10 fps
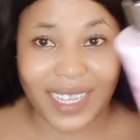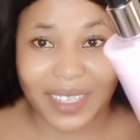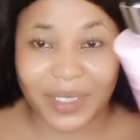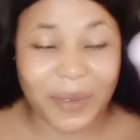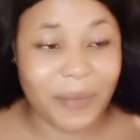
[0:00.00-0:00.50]

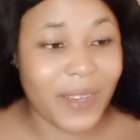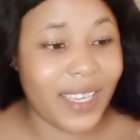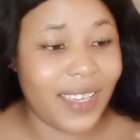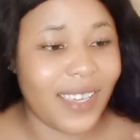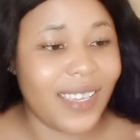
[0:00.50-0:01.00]
here
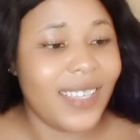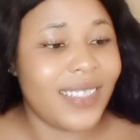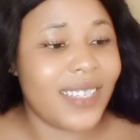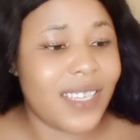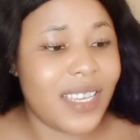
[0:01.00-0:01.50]
somewhere here.
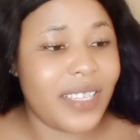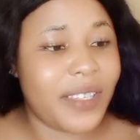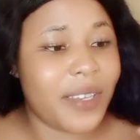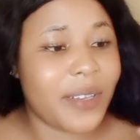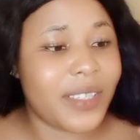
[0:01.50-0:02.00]
They say it
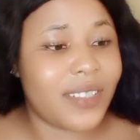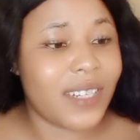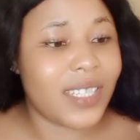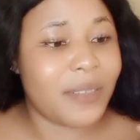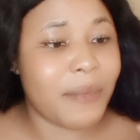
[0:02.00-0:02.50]
cures
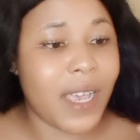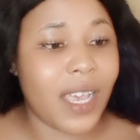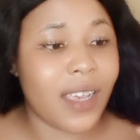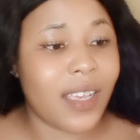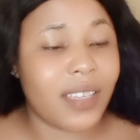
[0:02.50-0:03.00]
stretch
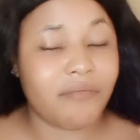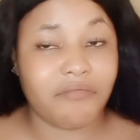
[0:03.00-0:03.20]
mark.